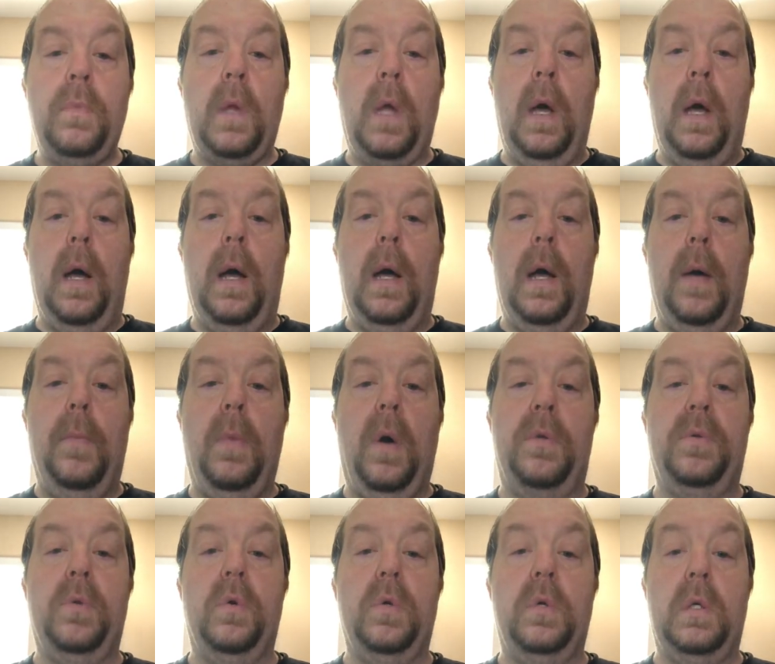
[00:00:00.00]
I'm
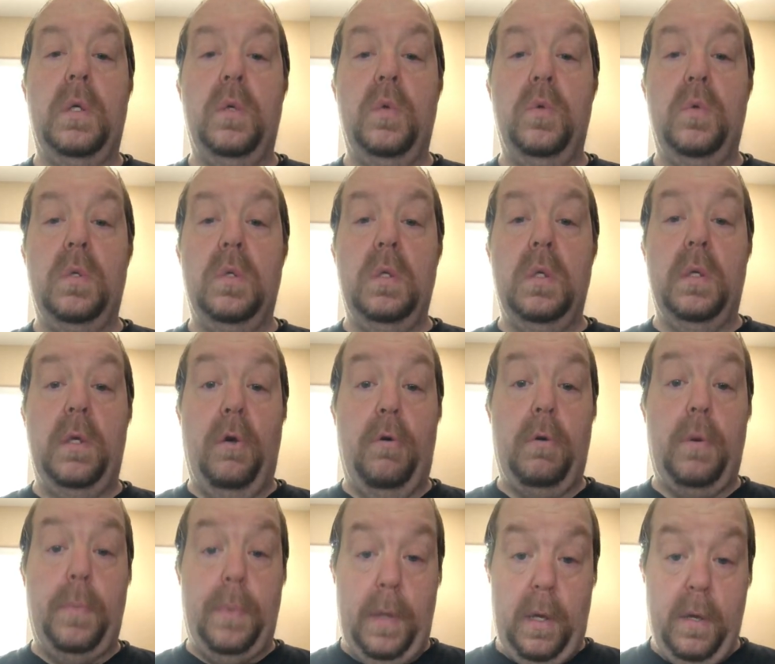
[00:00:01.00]
also a huge
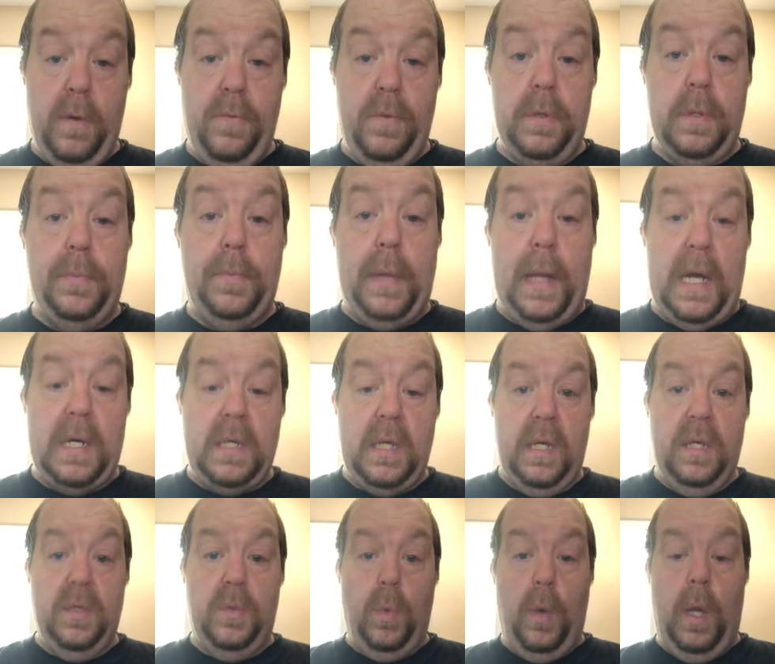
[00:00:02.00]
dark player for
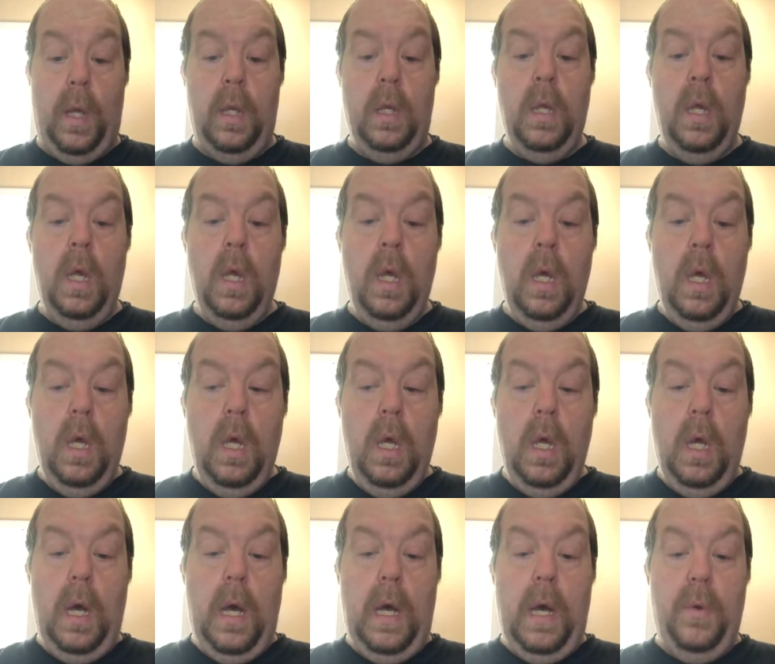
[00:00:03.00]
splashing as well.
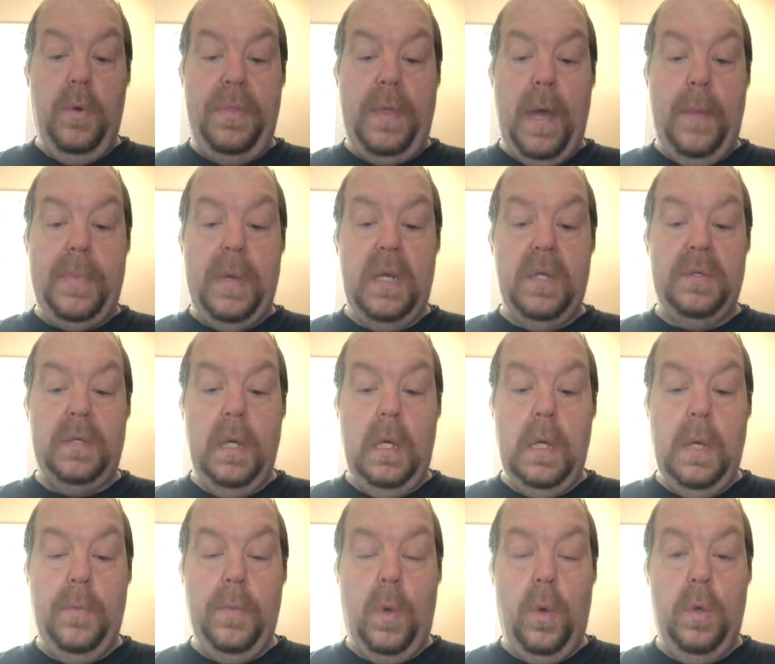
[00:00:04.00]
With that being
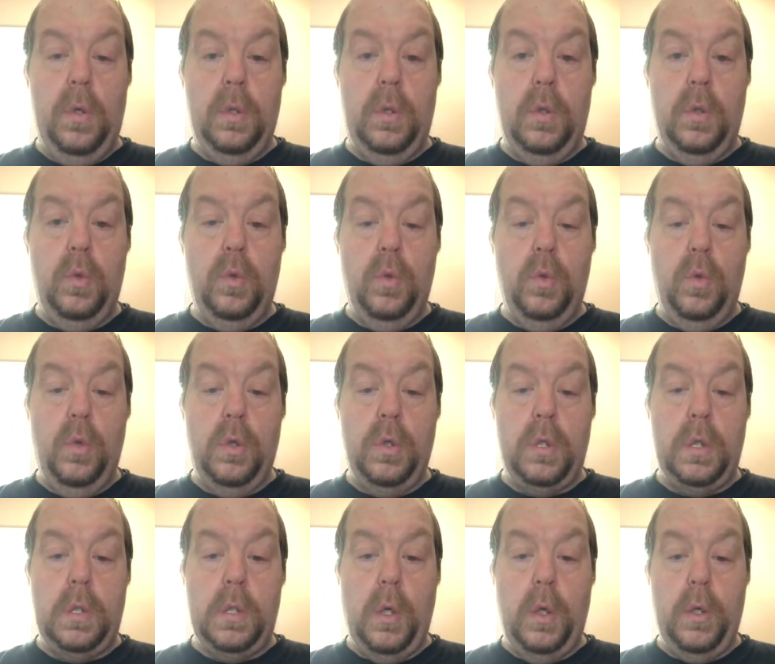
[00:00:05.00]
said, I'm going to
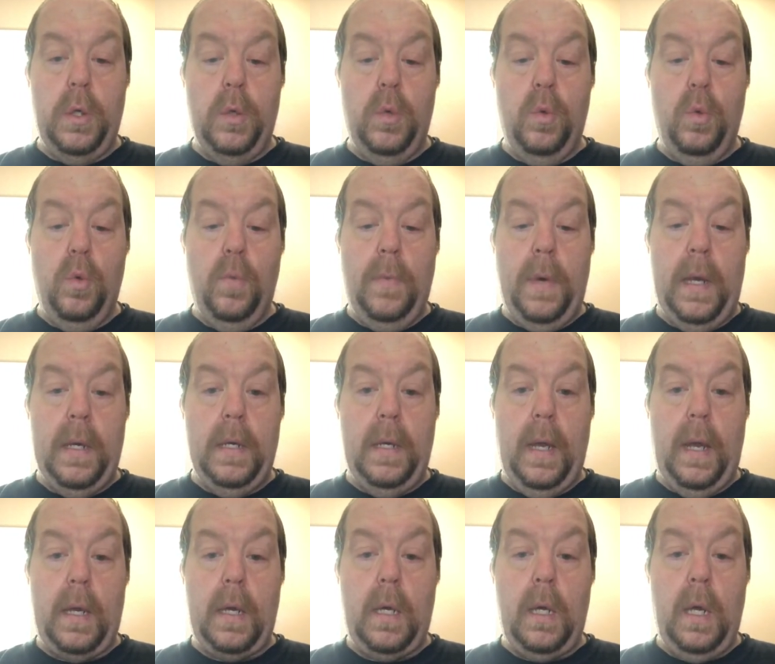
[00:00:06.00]
show you my
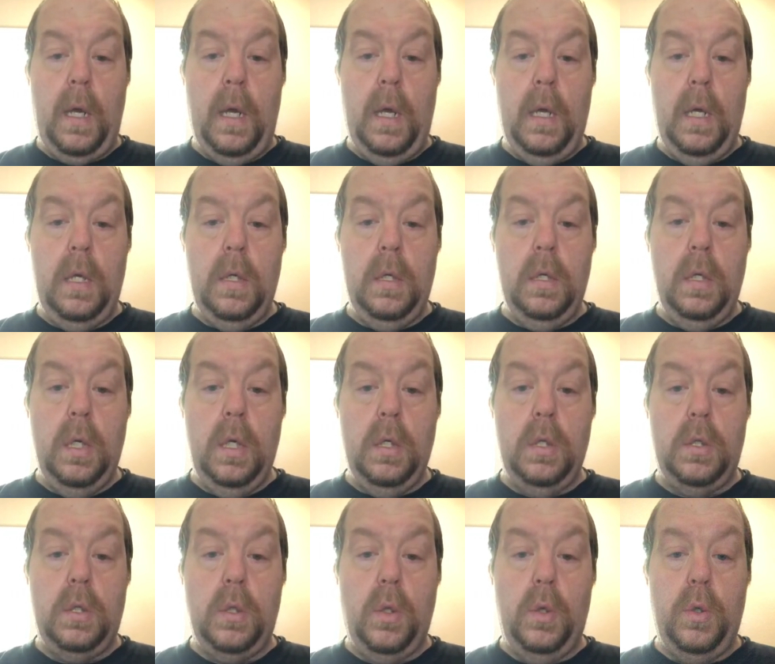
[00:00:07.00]
deck and
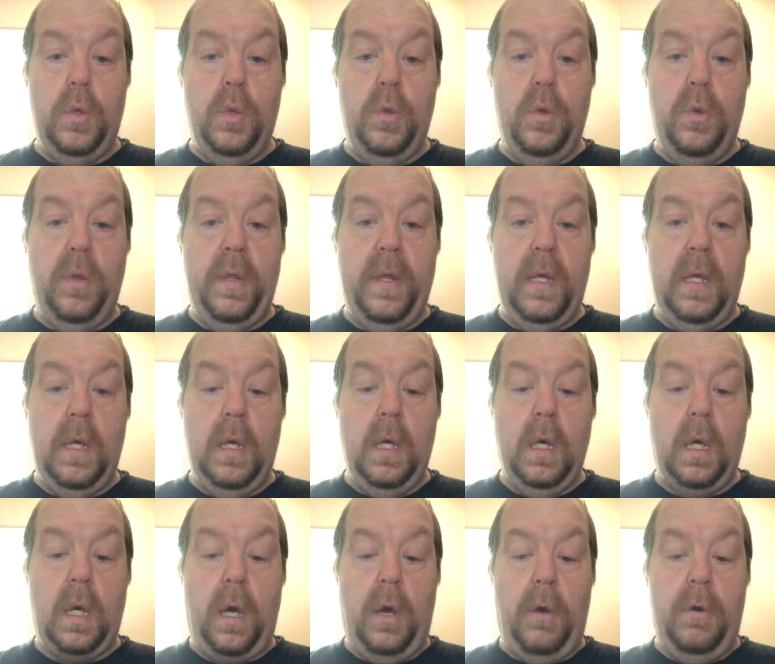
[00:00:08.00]
show you
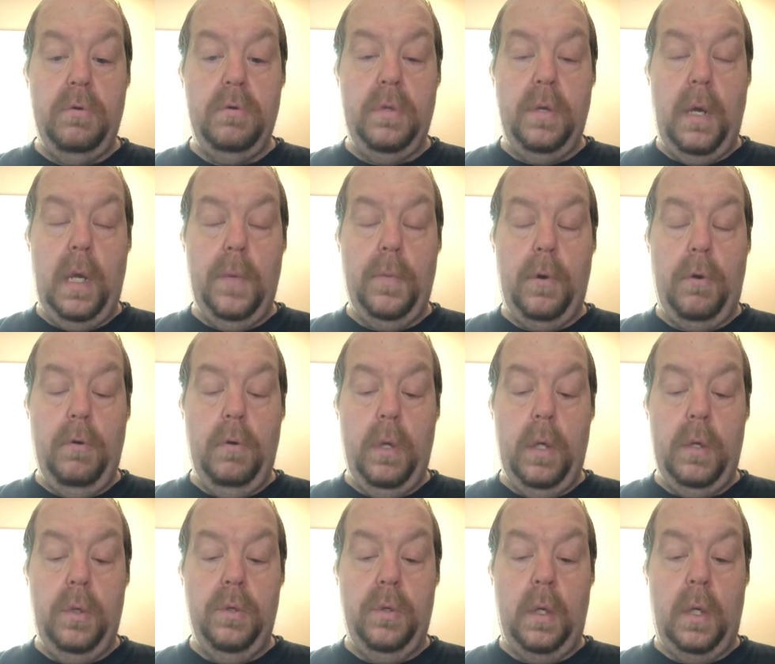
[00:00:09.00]
the cards that I'm currently
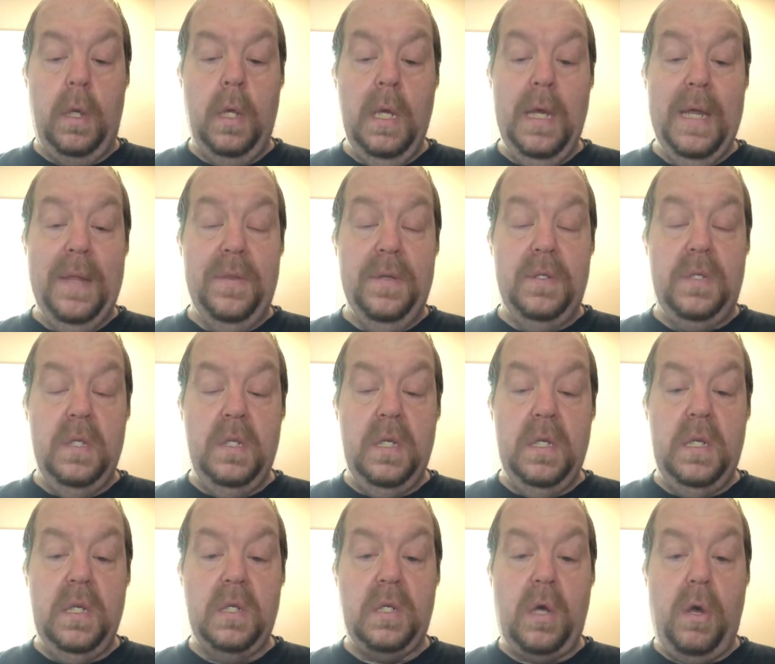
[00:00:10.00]
using. This is the
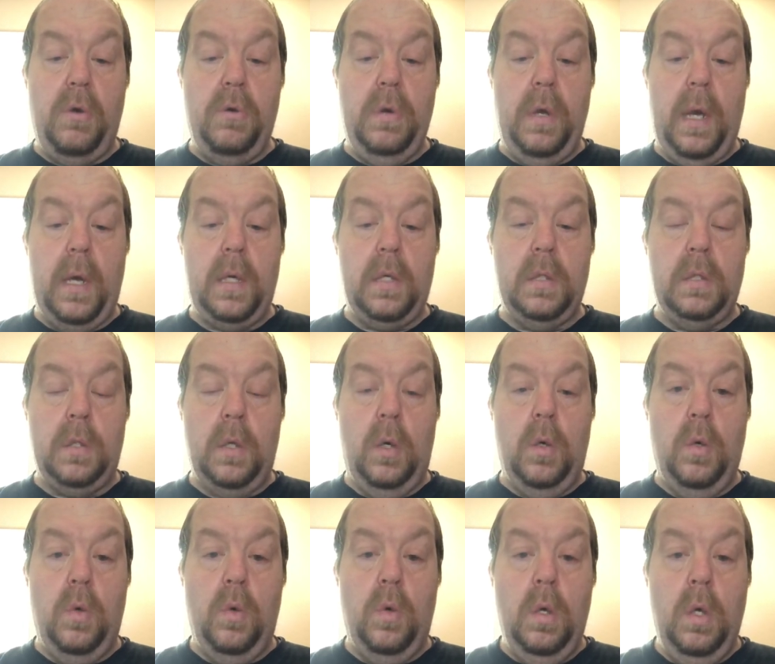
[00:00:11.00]
discard deck,
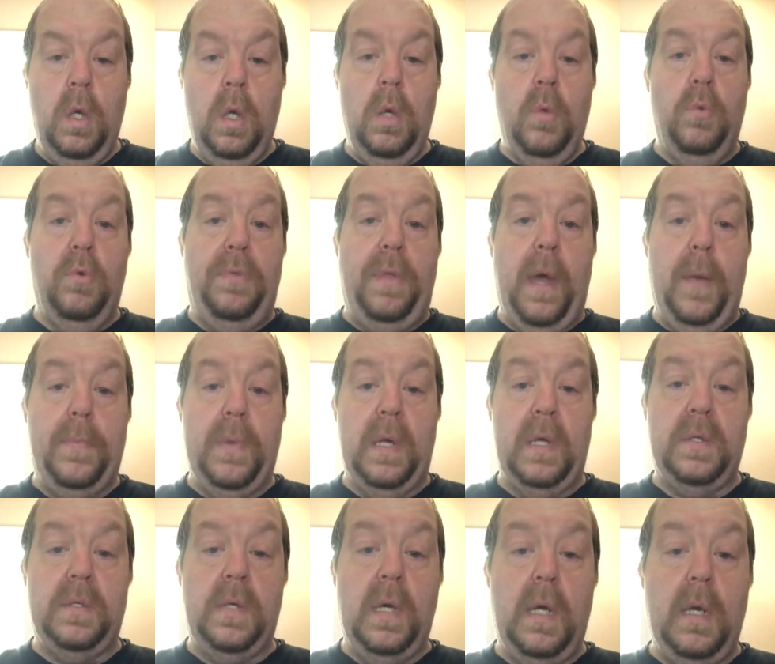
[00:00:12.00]
so with that
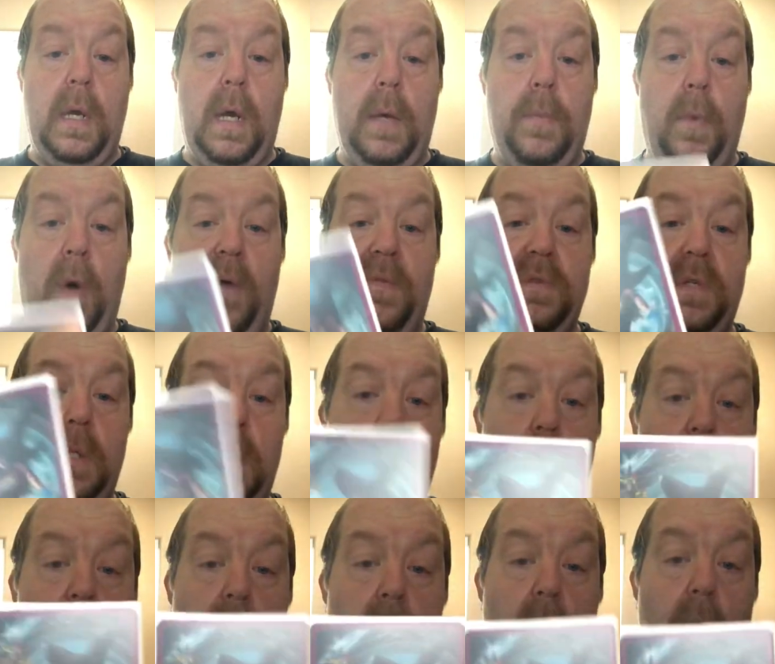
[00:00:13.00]
being said, I'm obviously
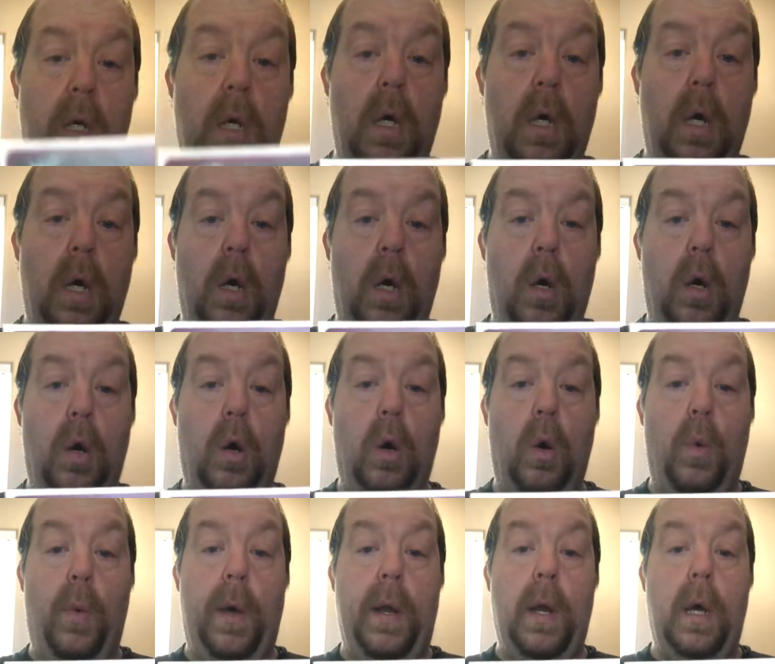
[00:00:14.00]
using
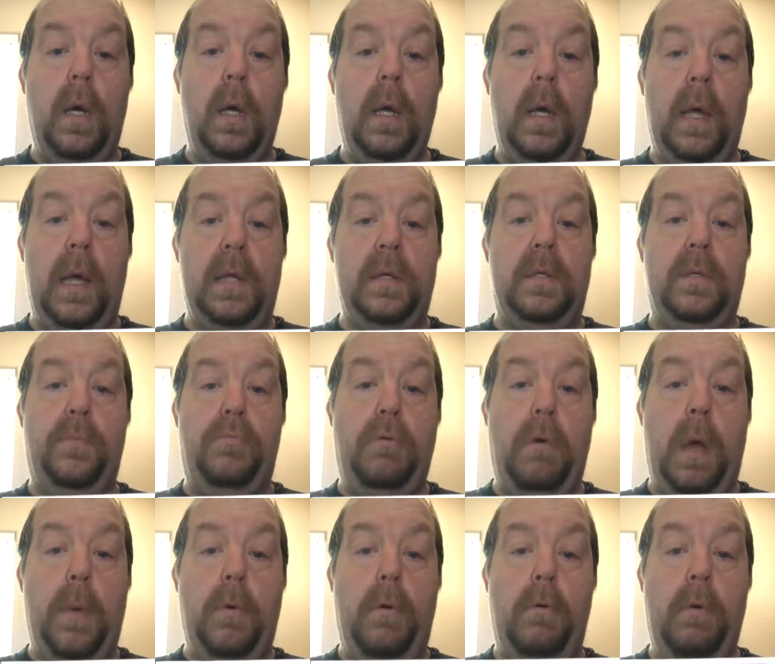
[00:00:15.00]
Hoenn as the
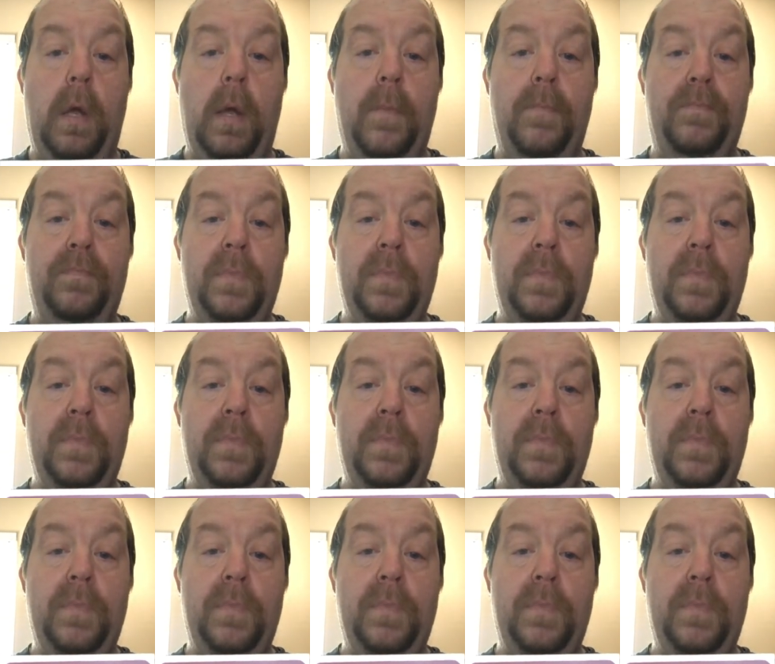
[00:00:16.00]
primary.